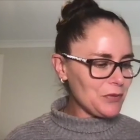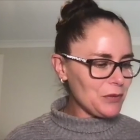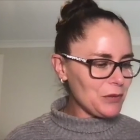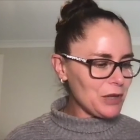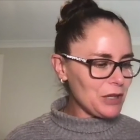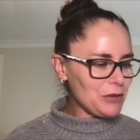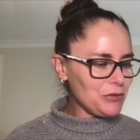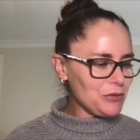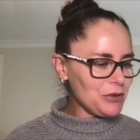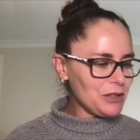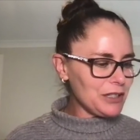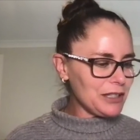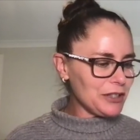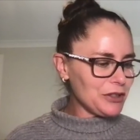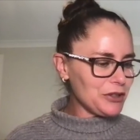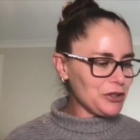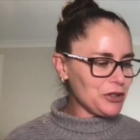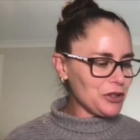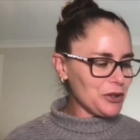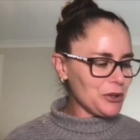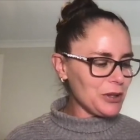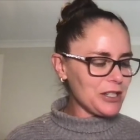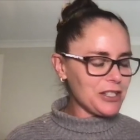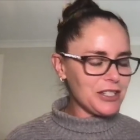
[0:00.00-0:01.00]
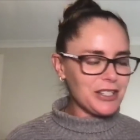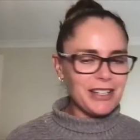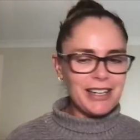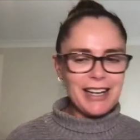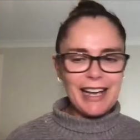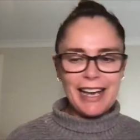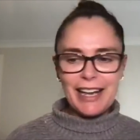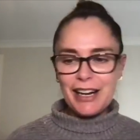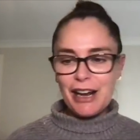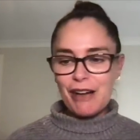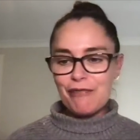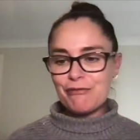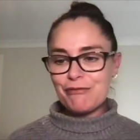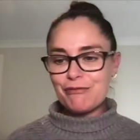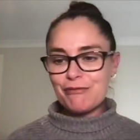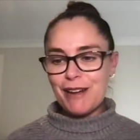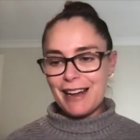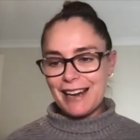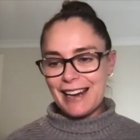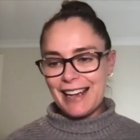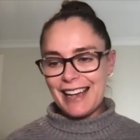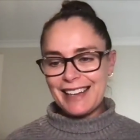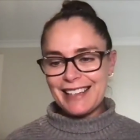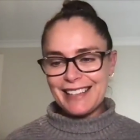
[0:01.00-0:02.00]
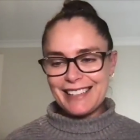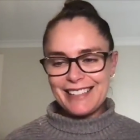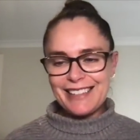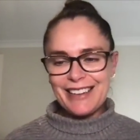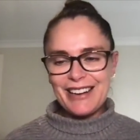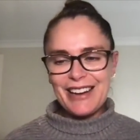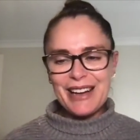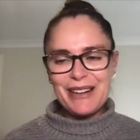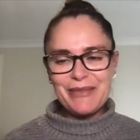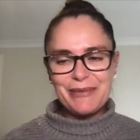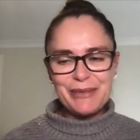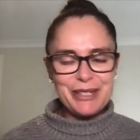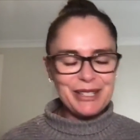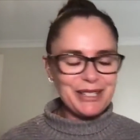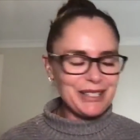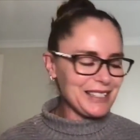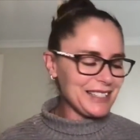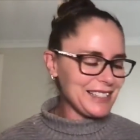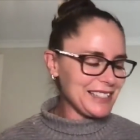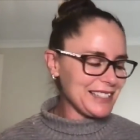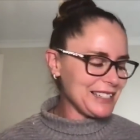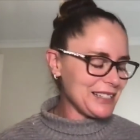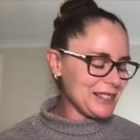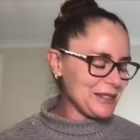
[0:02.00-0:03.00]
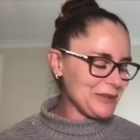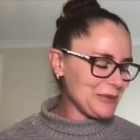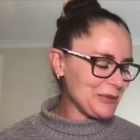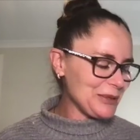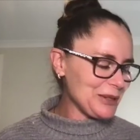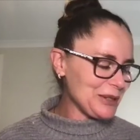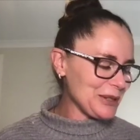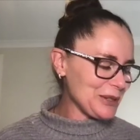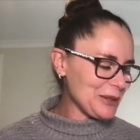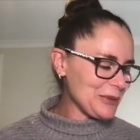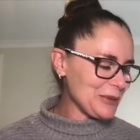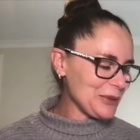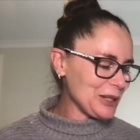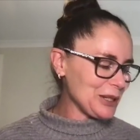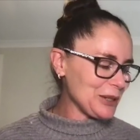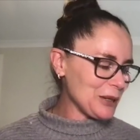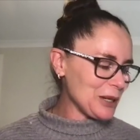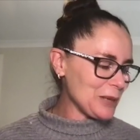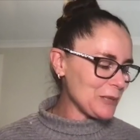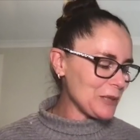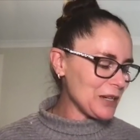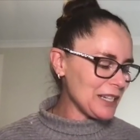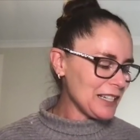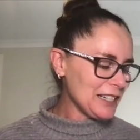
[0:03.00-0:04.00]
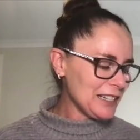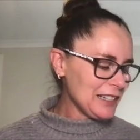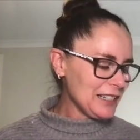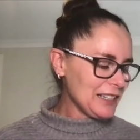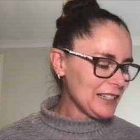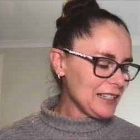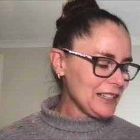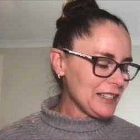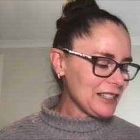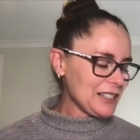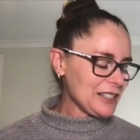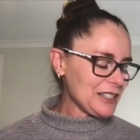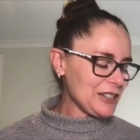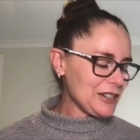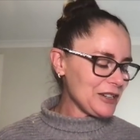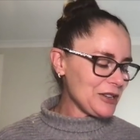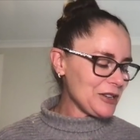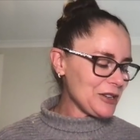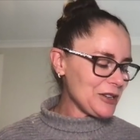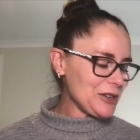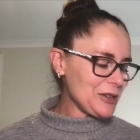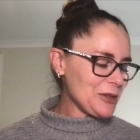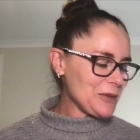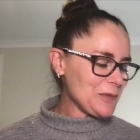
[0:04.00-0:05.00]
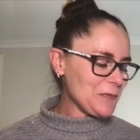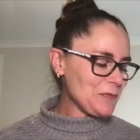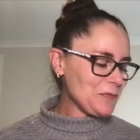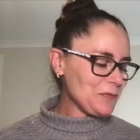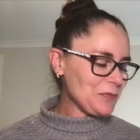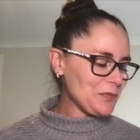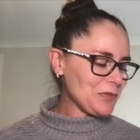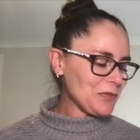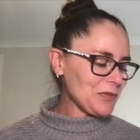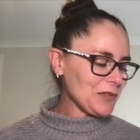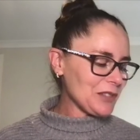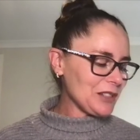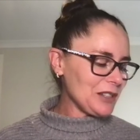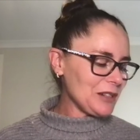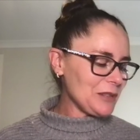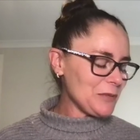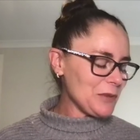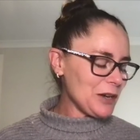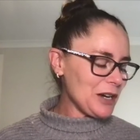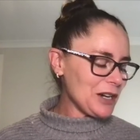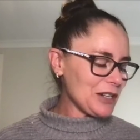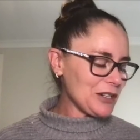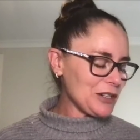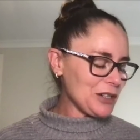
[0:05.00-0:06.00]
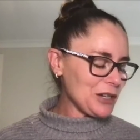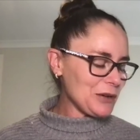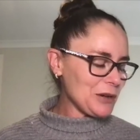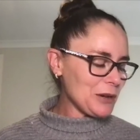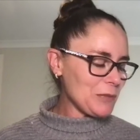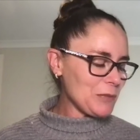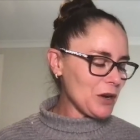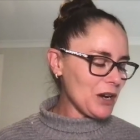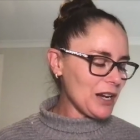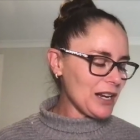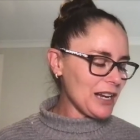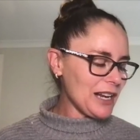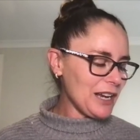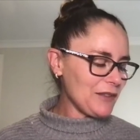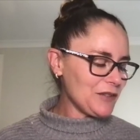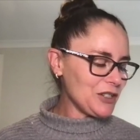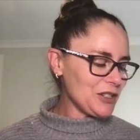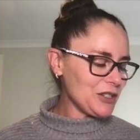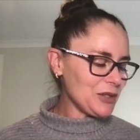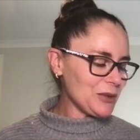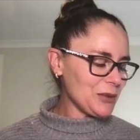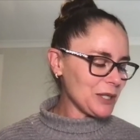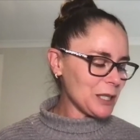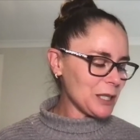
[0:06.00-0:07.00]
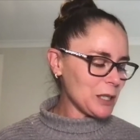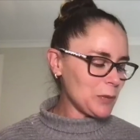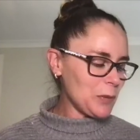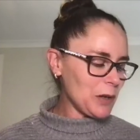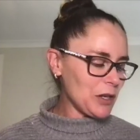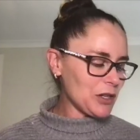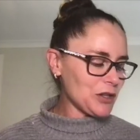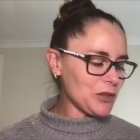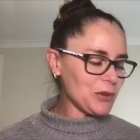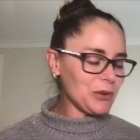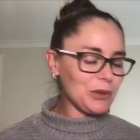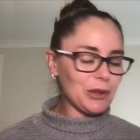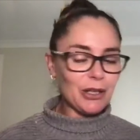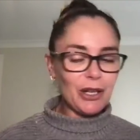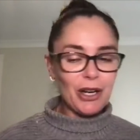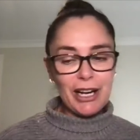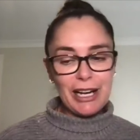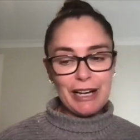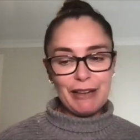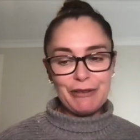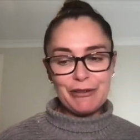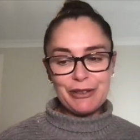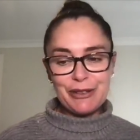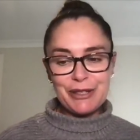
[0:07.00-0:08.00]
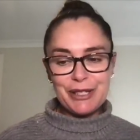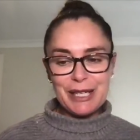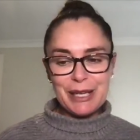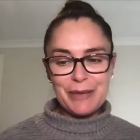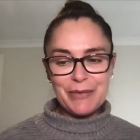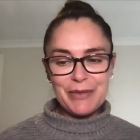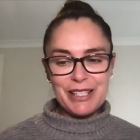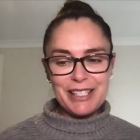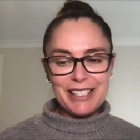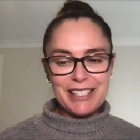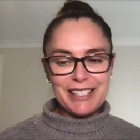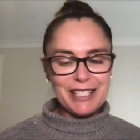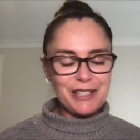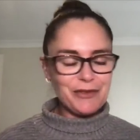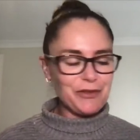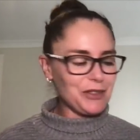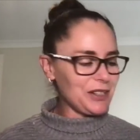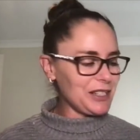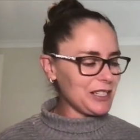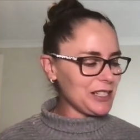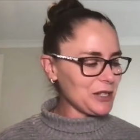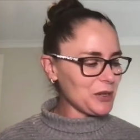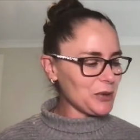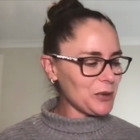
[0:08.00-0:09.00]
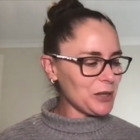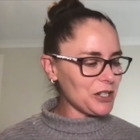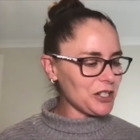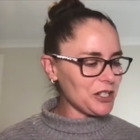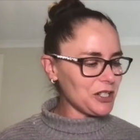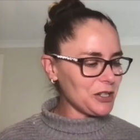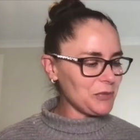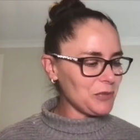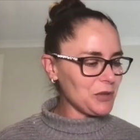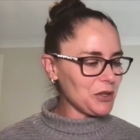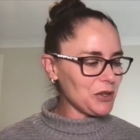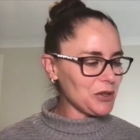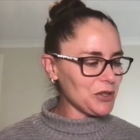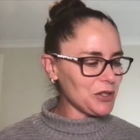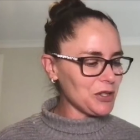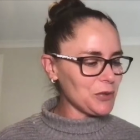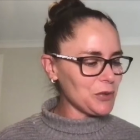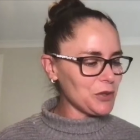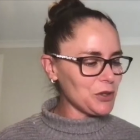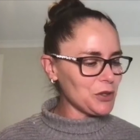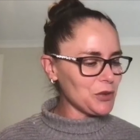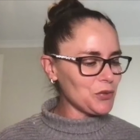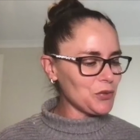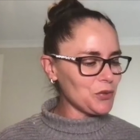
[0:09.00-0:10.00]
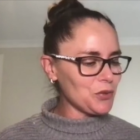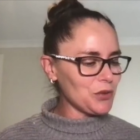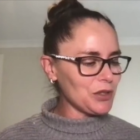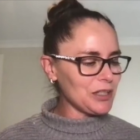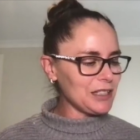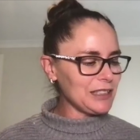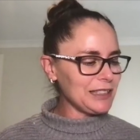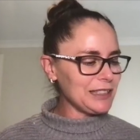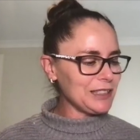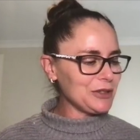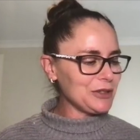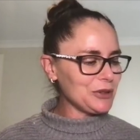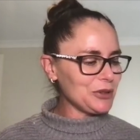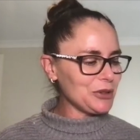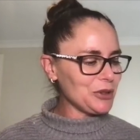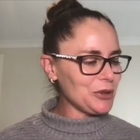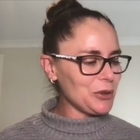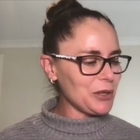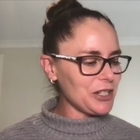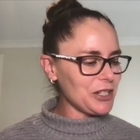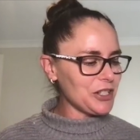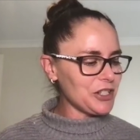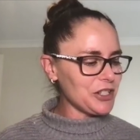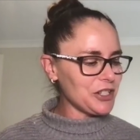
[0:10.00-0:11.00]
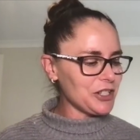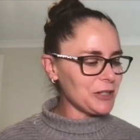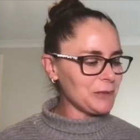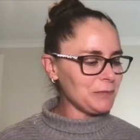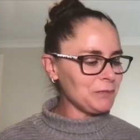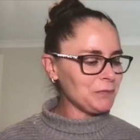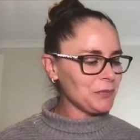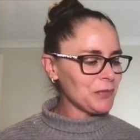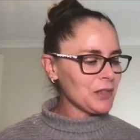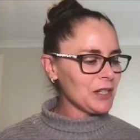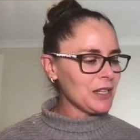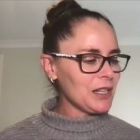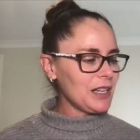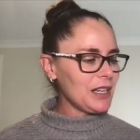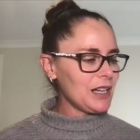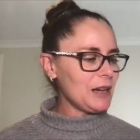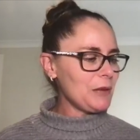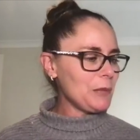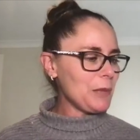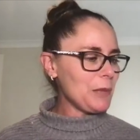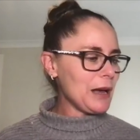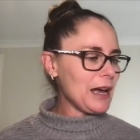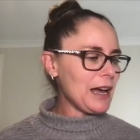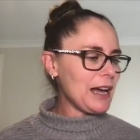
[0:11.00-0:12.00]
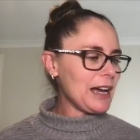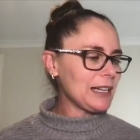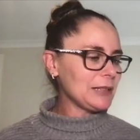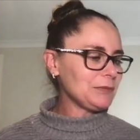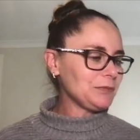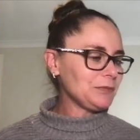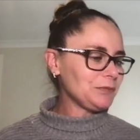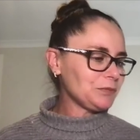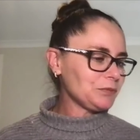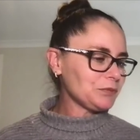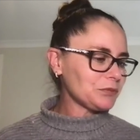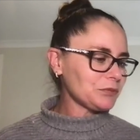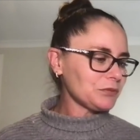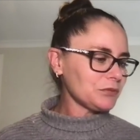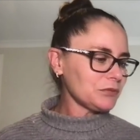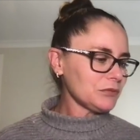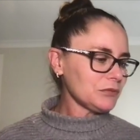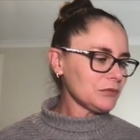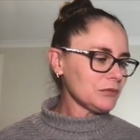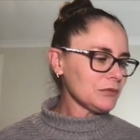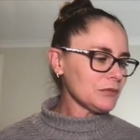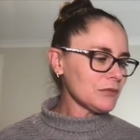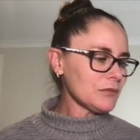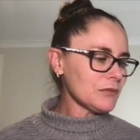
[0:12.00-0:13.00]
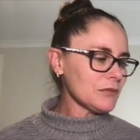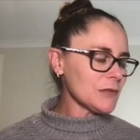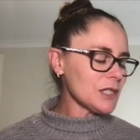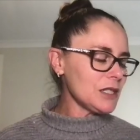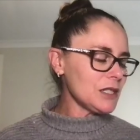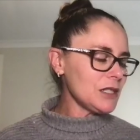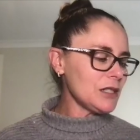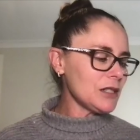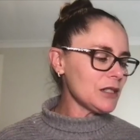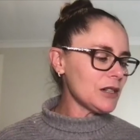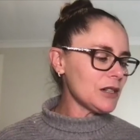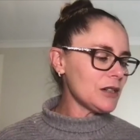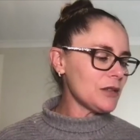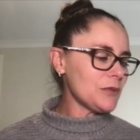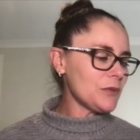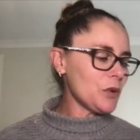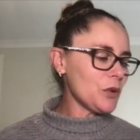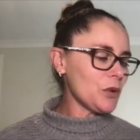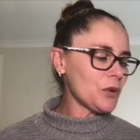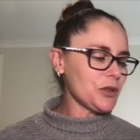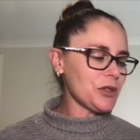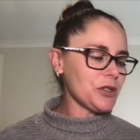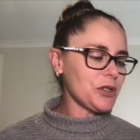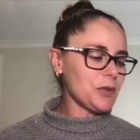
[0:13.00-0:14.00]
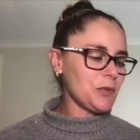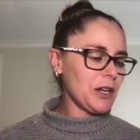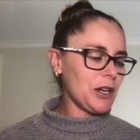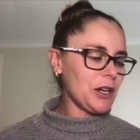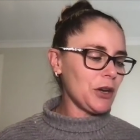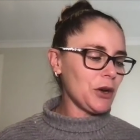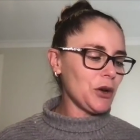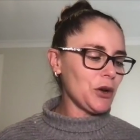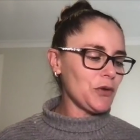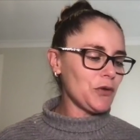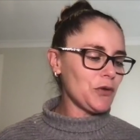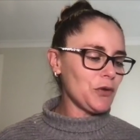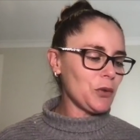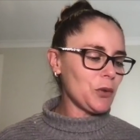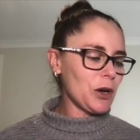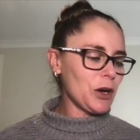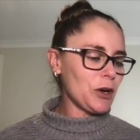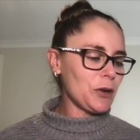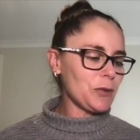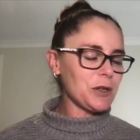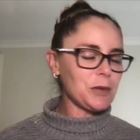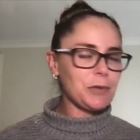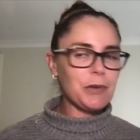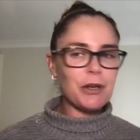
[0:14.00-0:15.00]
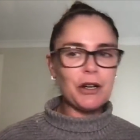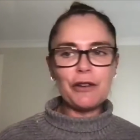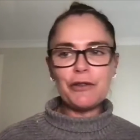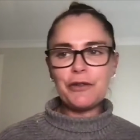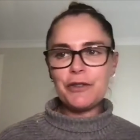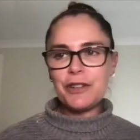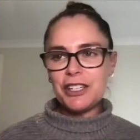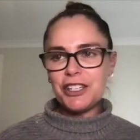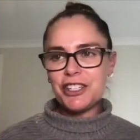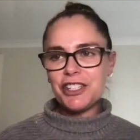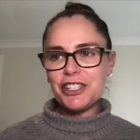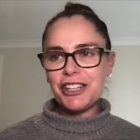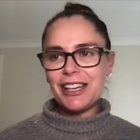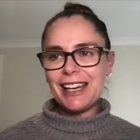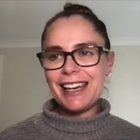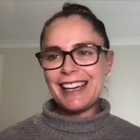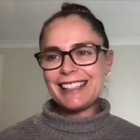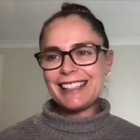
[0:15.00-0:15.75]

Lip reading: really good question, and I've run out of time, which is really crummy. So I don't know, I might have to do a special live or something just for this question, because it was a really good question about horses being overwhelmed. But I'll finish there,